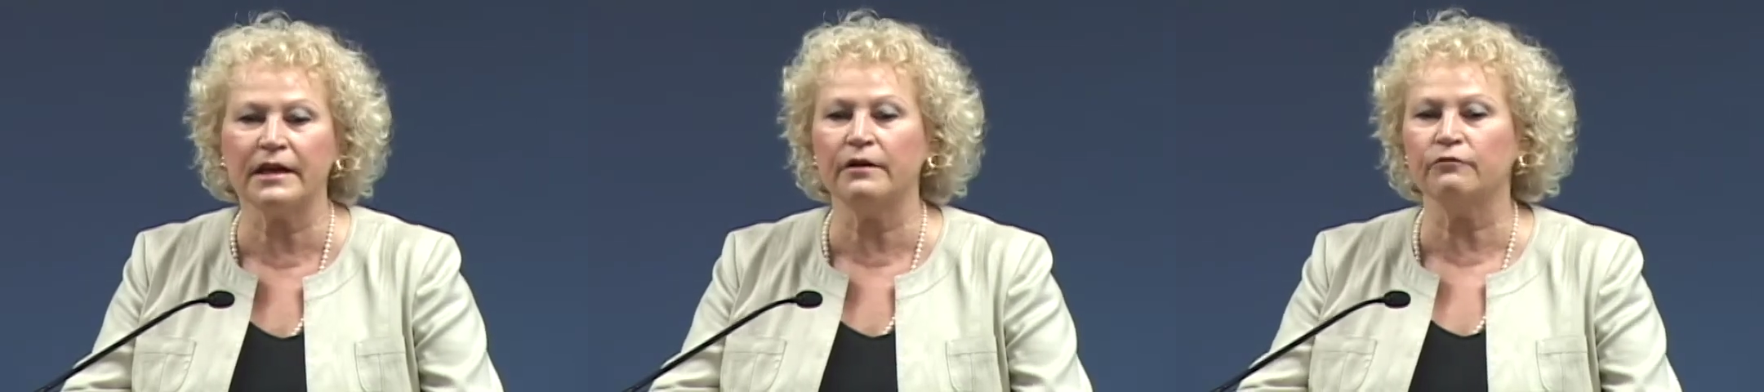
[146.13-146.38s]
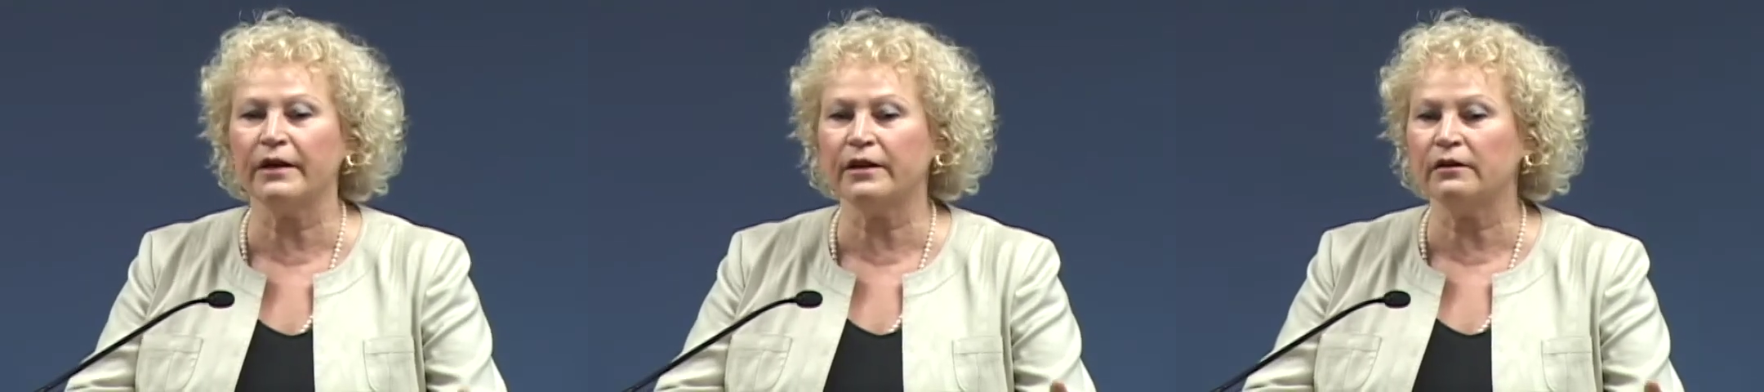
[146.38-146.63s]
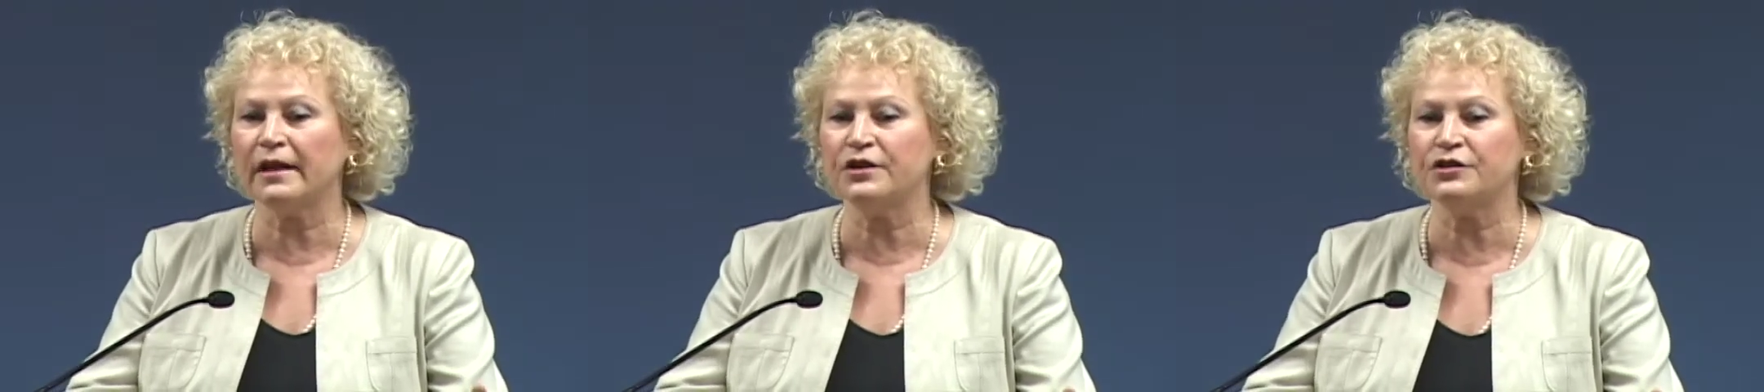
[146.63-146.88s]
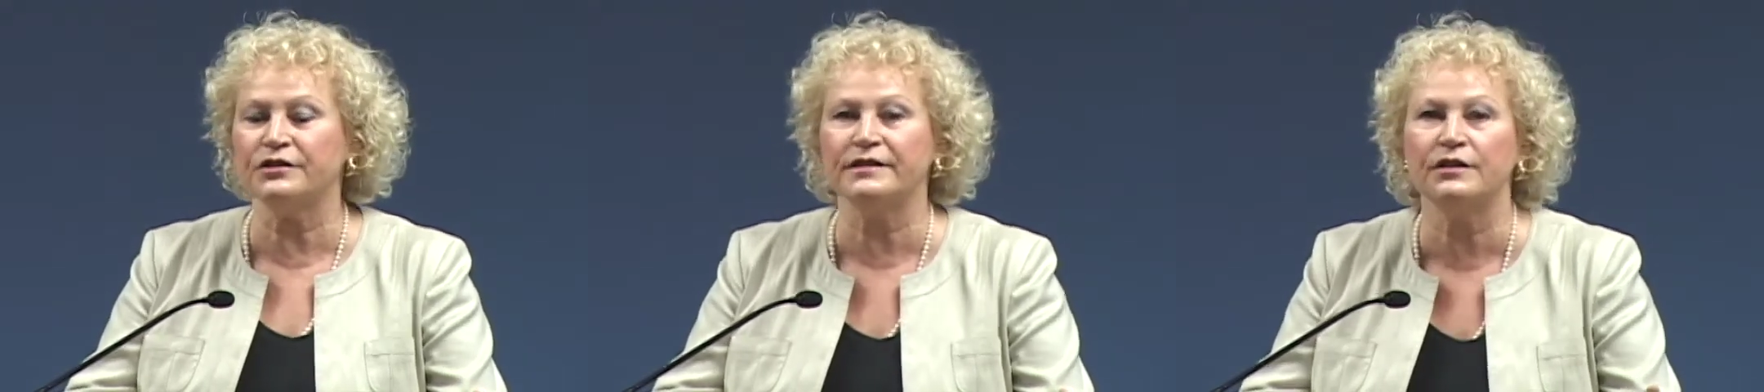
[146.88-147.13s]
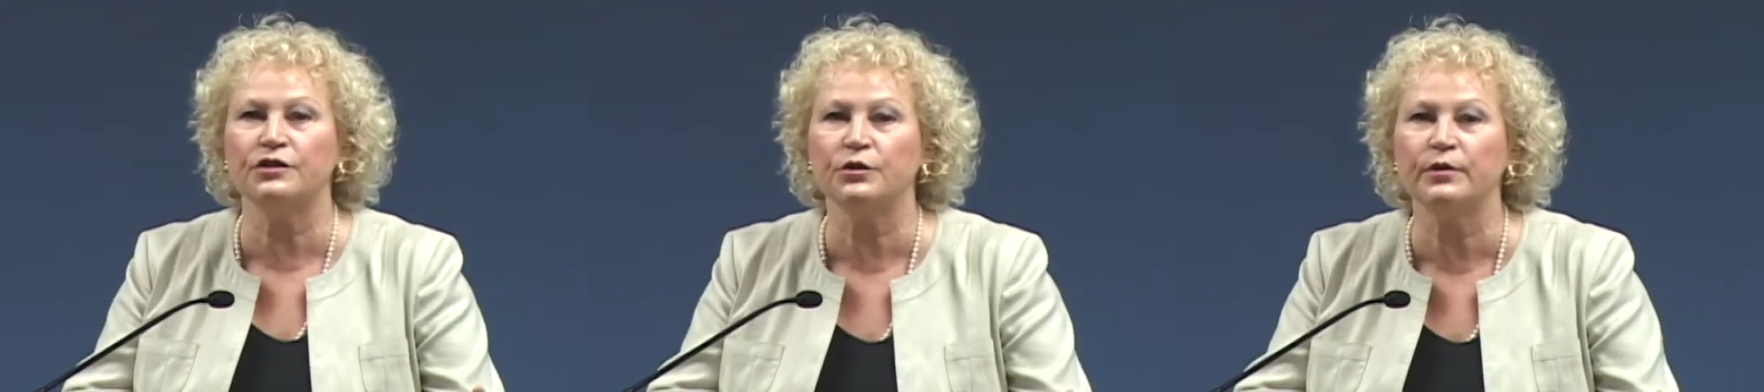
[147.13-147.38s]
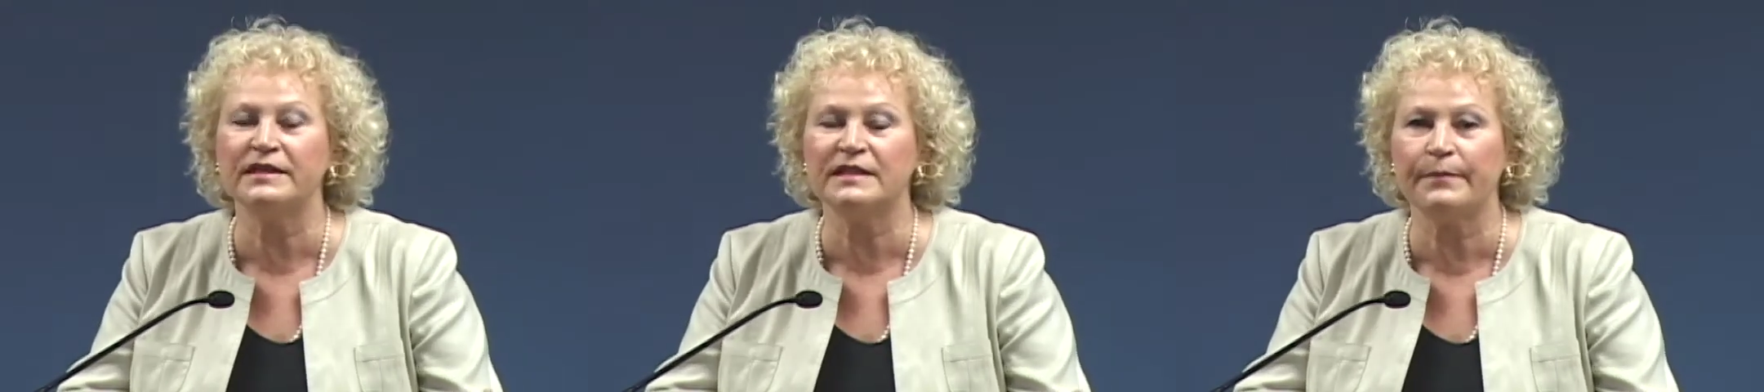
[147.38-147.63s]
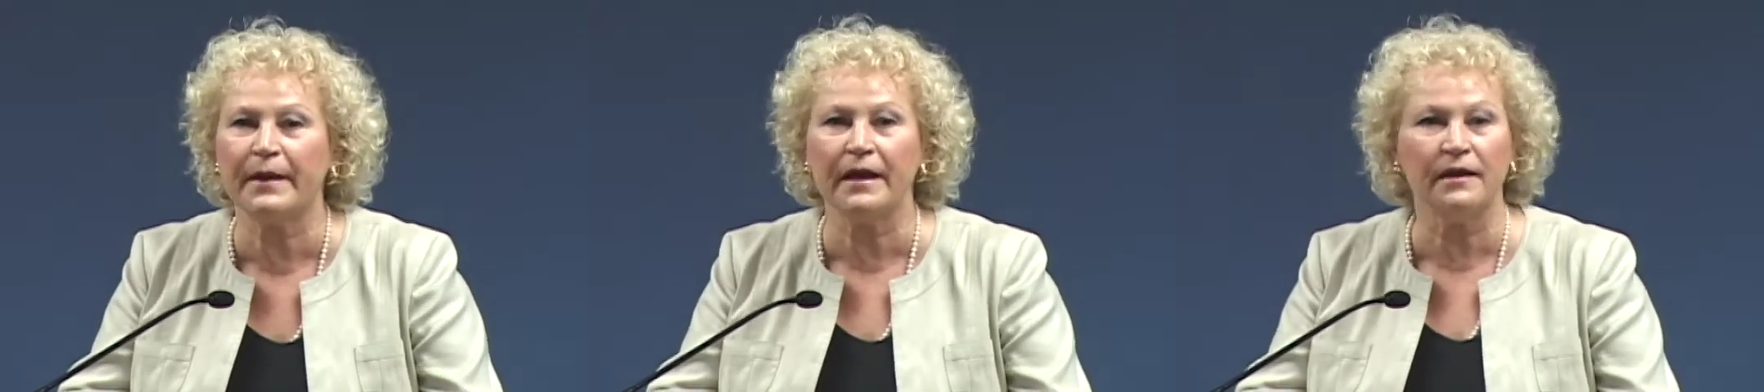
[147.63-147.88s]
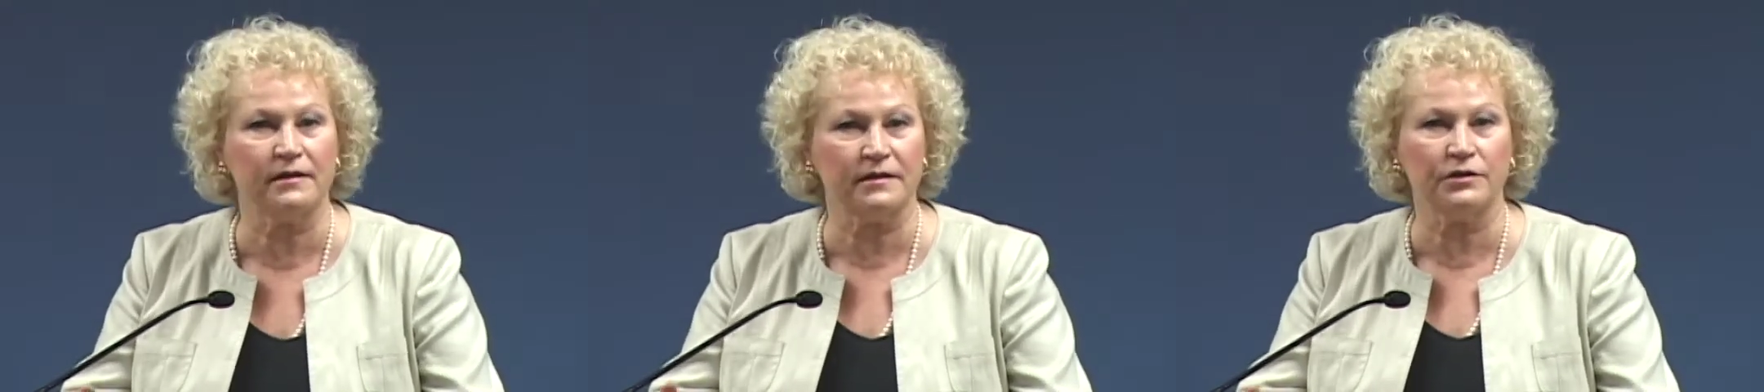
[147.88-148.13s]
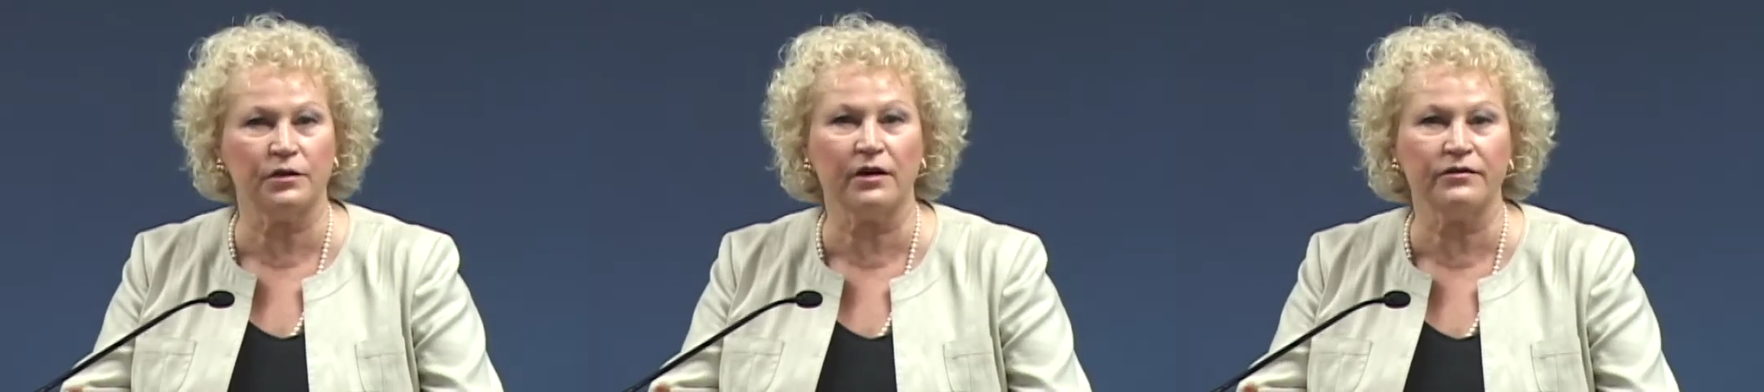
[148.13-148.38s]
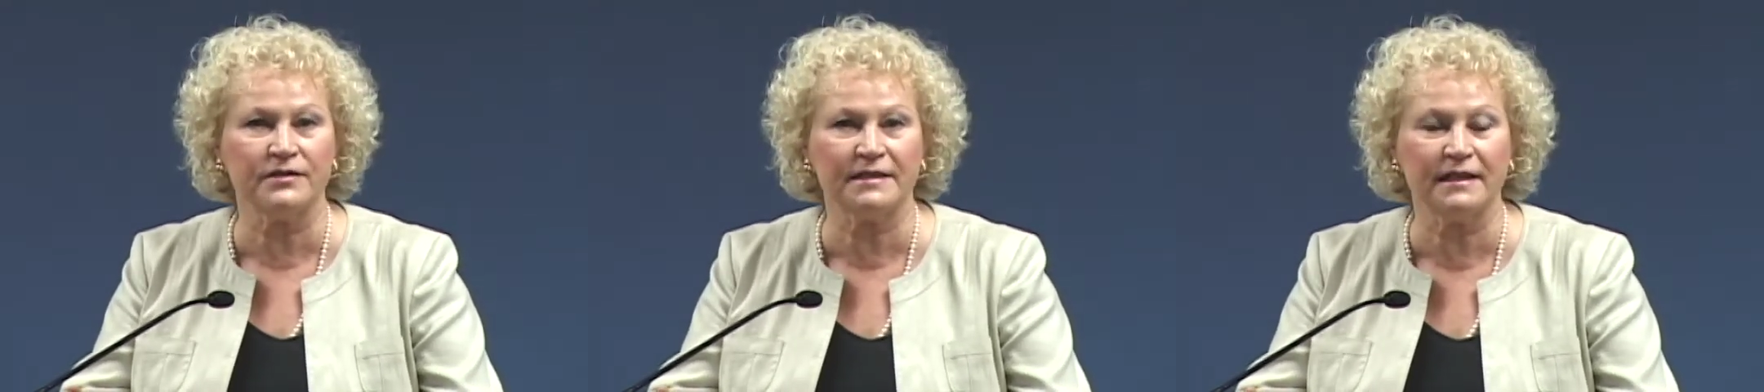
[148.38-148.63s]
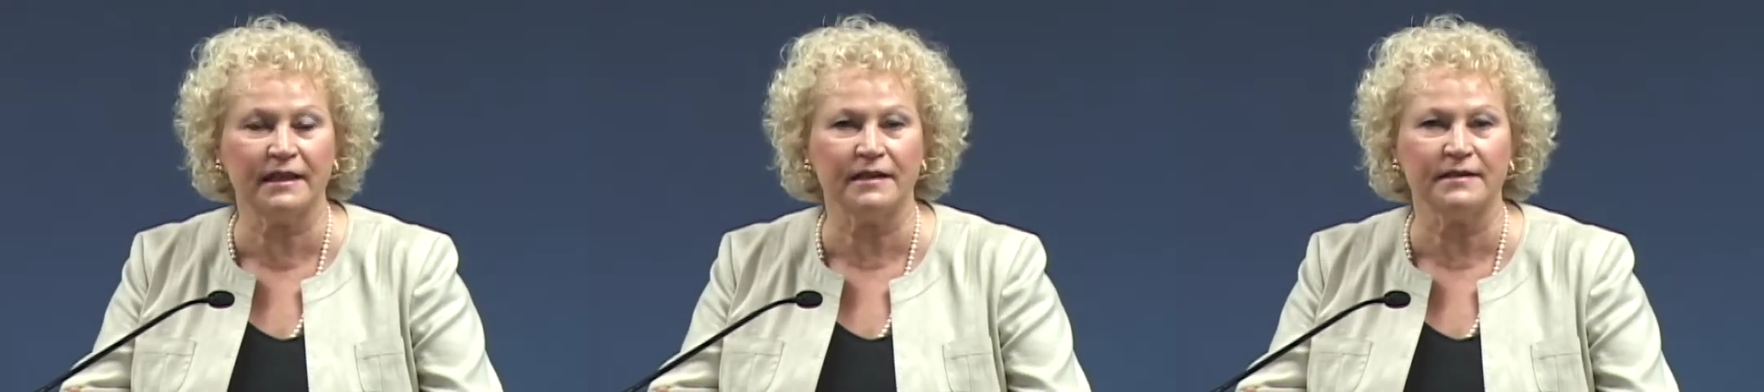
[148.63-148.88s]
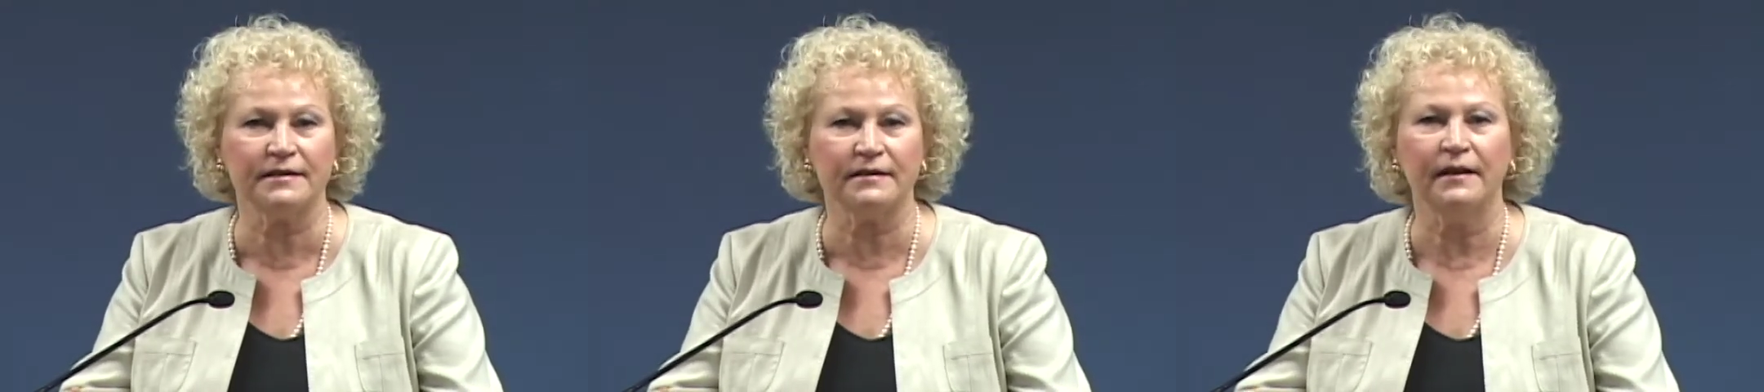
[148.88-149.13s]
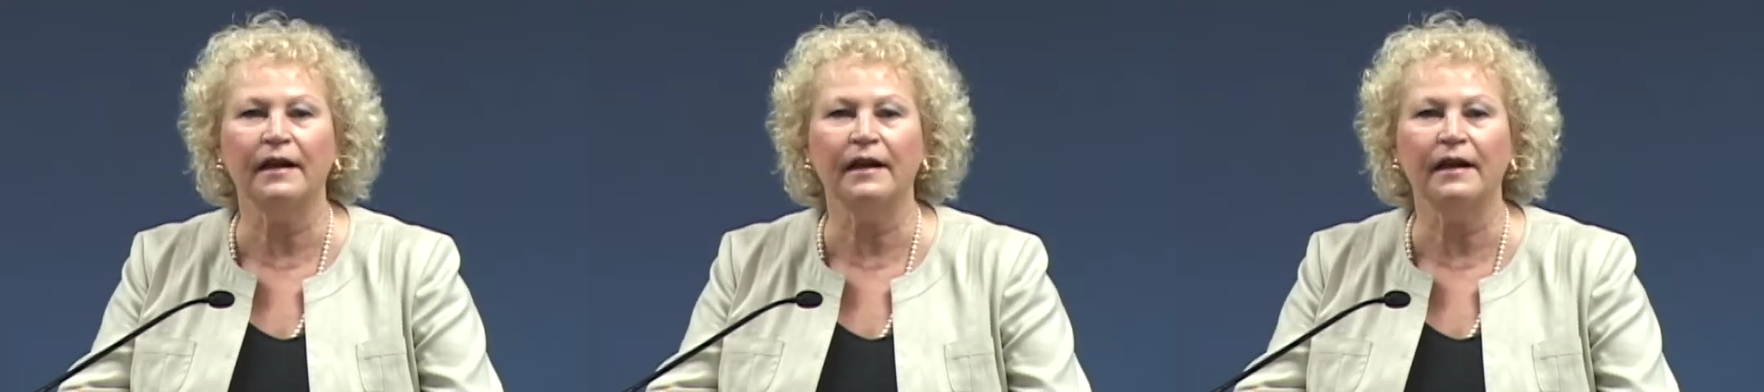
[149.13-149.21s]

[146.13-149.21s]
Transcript: and regulations as you expand into other cities.